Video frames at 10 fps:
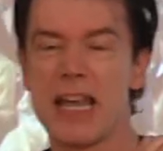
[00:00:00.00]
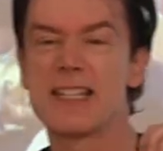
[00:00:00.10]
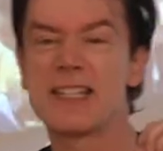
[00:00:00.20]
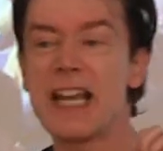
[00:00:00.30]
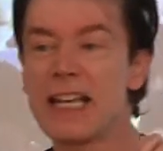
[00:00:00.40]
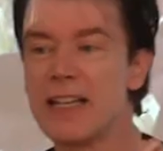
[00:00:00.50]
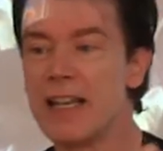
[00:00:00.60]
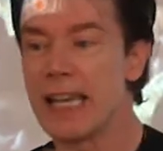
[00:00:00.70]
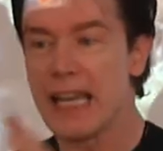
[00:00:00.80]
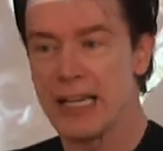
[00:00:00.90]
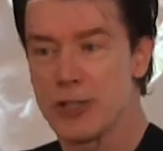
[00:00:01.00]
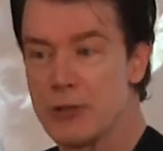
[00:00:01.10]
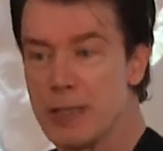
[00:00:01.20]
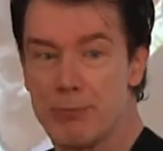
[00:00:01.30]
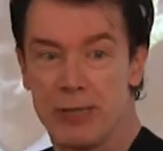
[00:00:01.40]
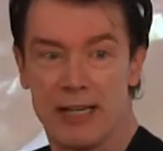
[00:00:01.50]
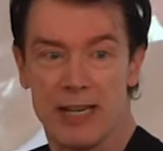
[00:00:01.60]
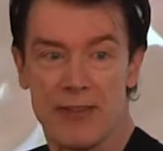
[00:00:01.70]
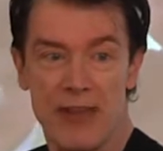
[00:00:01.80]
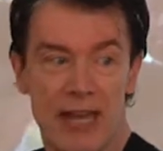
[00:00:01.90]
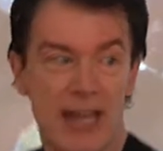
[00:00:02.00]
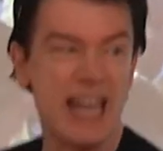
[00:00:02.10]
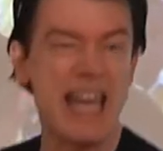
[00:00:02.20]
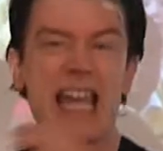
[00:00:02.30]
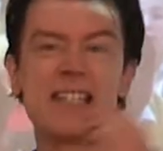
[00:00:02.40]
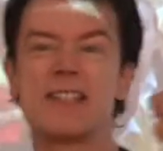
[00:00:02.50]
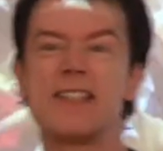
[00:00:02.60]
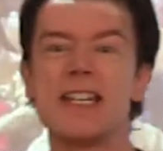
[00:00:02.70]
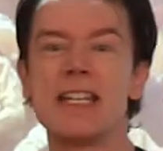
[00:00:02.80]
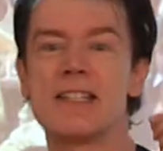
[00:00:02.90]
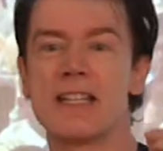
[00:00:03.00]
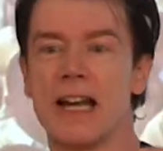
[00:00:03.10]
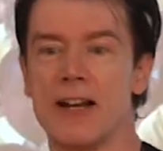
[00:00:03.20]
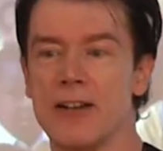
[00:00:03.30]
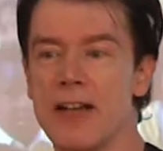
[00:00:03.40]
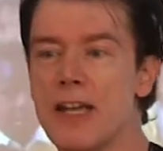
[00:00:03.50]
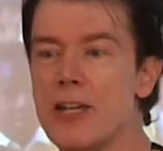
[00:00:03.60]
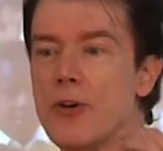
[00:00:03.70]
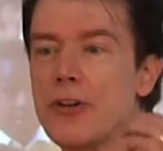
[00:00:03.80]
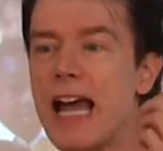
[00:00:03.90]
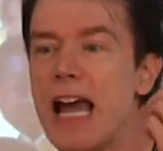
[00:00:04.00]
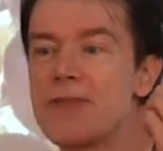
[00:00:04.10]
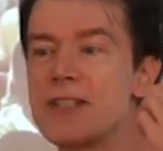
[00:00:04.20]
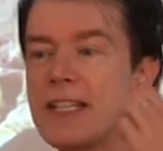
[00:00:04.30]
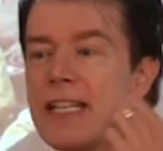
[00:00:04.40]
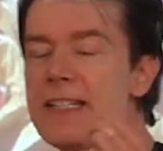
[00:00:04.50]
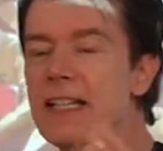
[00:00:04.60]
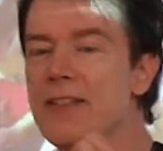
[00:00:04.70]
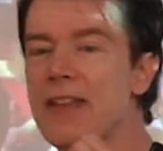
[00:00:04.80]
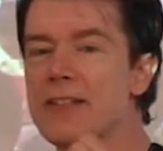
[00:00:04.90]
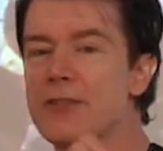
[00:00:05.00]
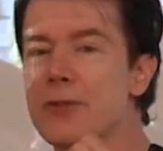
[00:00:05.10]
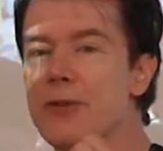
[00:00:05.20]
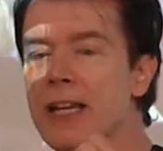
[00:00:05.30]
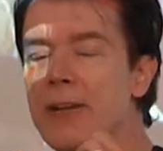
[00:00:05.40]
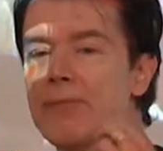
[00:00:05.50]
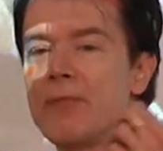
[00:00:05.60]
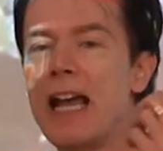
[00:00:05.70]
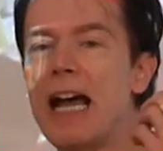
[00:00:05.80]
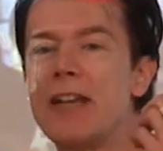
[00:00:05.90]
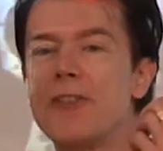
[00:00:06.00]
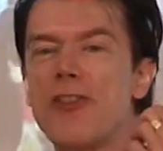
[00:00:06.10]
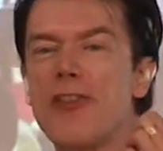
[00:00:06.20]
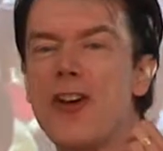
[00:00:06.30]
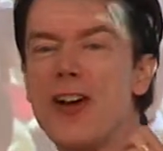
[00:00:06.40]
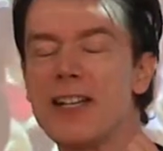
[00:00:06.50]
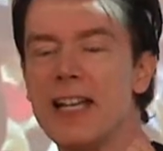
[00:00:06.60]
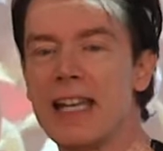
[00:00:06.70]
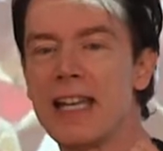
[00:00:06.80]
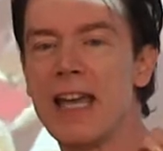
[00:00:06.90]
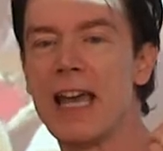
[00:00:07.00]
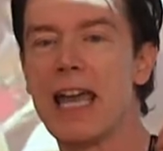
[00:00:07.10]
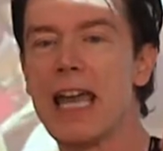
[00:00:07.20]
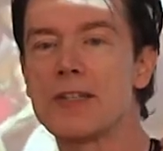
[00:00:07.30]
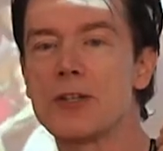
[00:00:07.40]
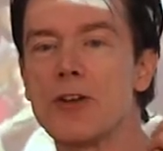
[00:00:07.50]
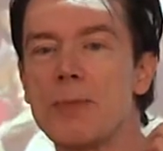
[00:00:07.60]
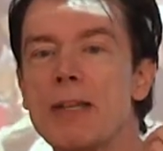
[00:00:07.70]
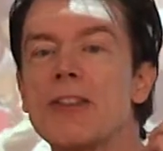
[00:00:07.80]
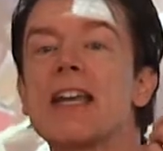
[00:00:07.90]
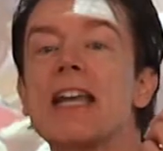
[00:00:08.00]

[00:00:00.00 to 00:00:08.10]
Secondly, as you did brilliantly there, it's detail. You've got to have detail in that story. And thirdly, it's got to be the